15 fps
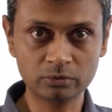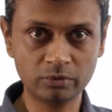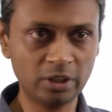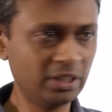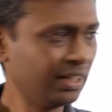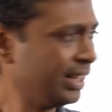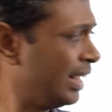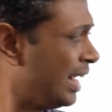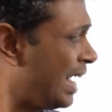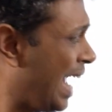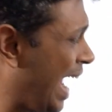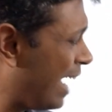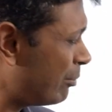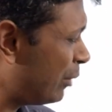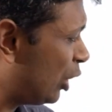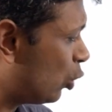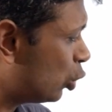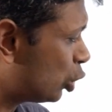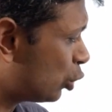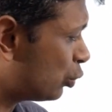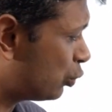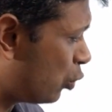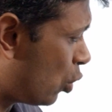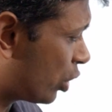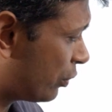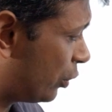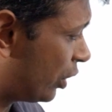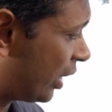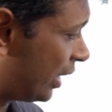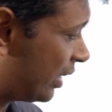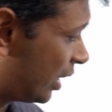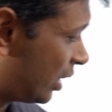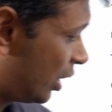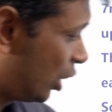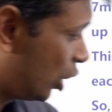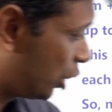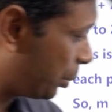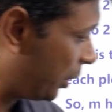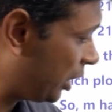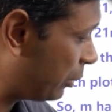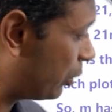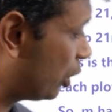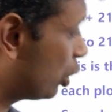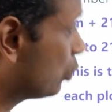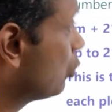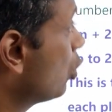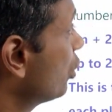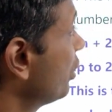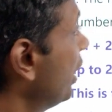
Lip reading: Right? M equal to 4, if you try that, 21 into 4